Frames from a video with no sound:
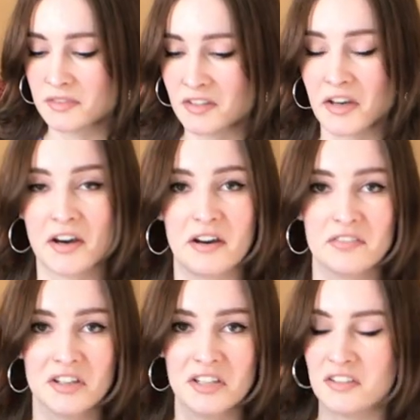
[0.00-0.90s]
The
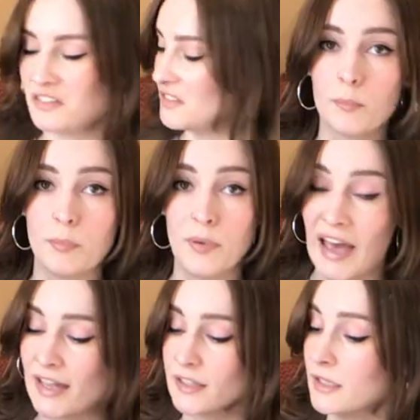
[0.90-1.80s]
cover is
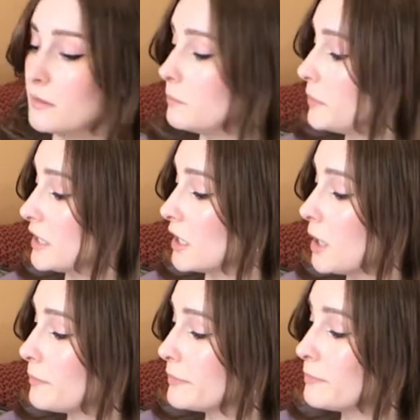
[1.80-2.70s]
badly beat
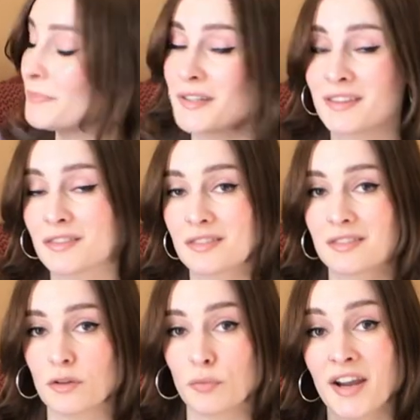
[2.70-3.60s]
up, but
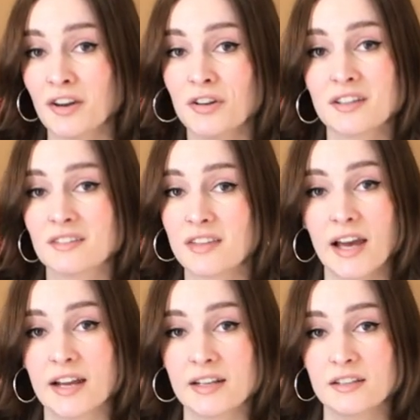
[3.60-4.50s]
the record
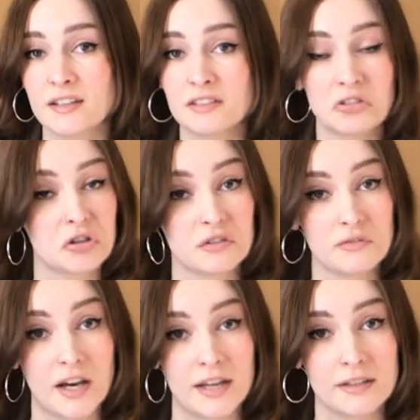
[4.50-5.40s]
inside looks
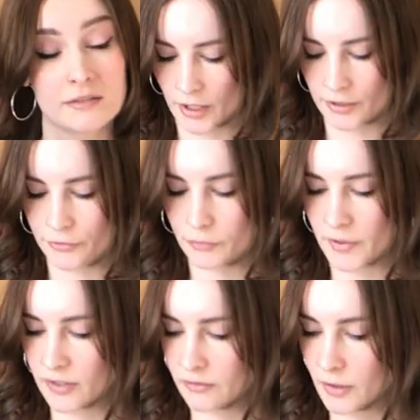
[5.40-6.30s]
fine. I also
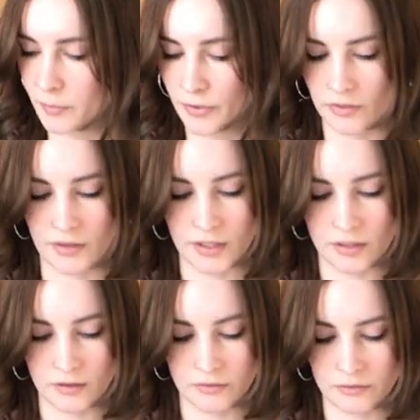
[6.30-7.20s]
picked up
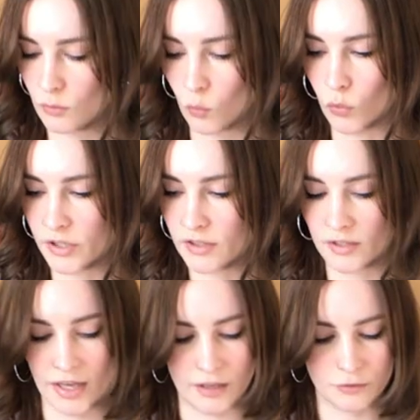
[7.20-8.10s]
these wooden
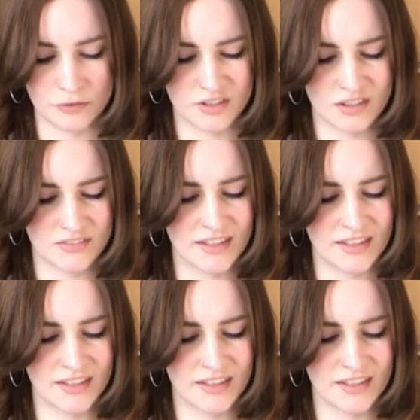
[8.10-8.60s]
candlesticks.